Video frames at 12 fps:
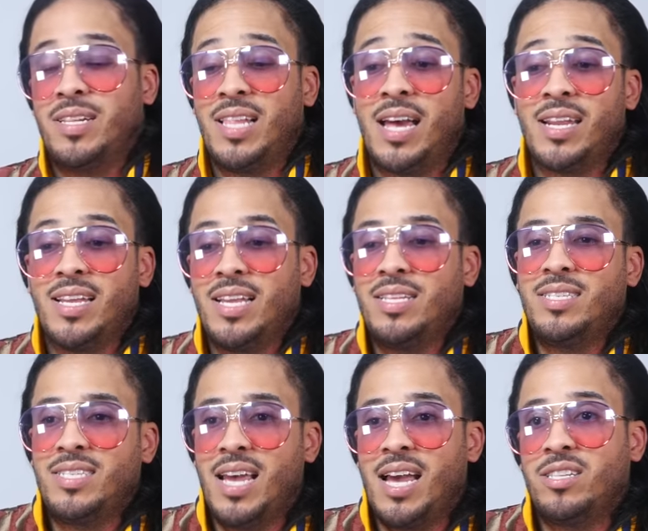a lot of
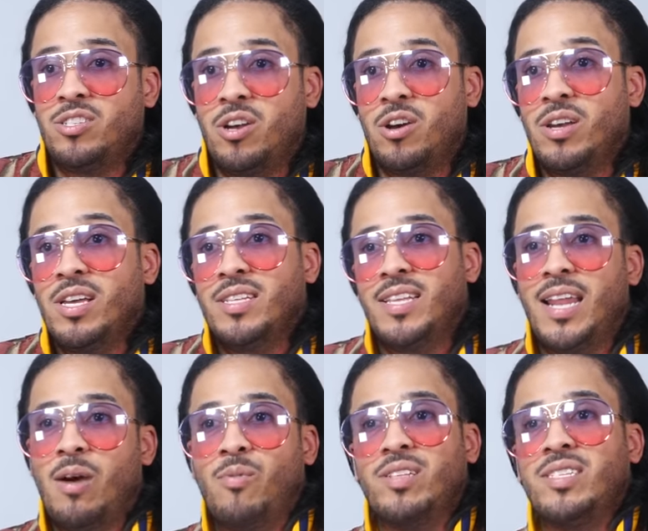inside talk that
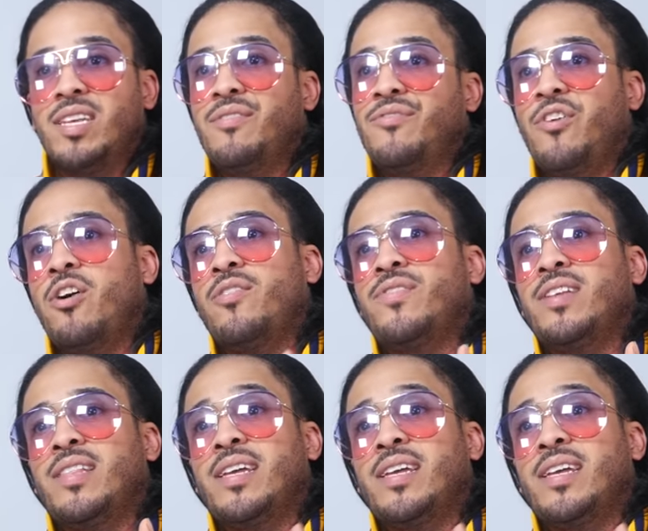I wasn't involved in.